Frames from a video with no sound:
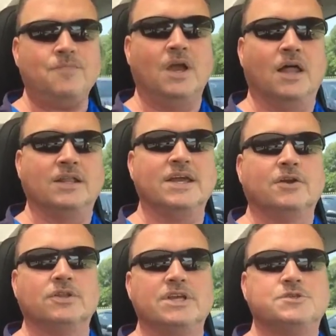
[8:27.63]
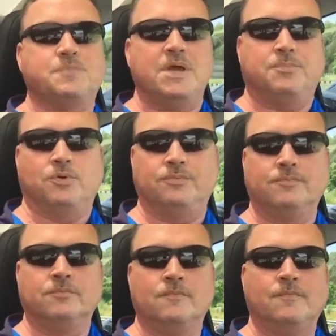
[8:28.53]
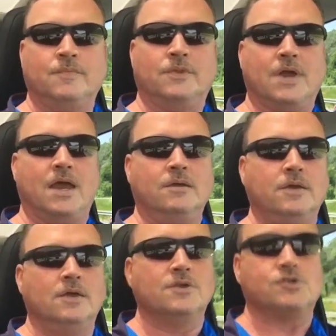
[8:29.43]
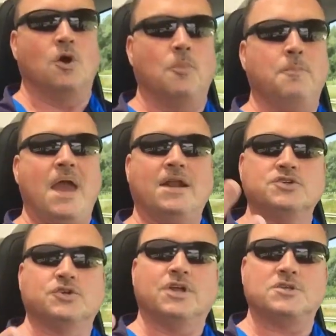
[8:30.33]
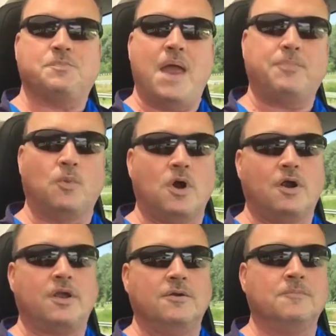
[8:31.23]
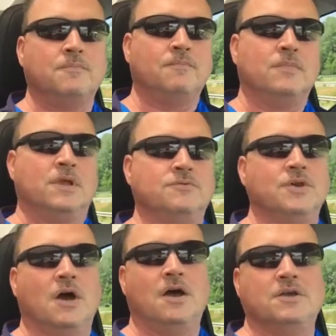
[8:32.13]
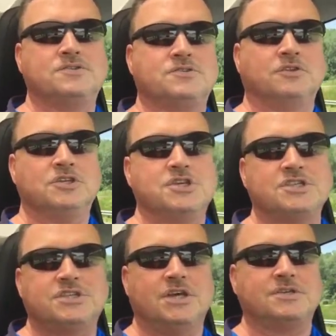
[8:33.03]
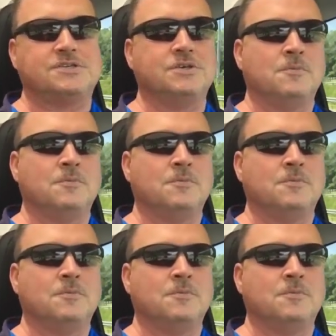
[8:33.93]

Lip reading: A leader leads people, okay? So manager does paperwork, does logistics,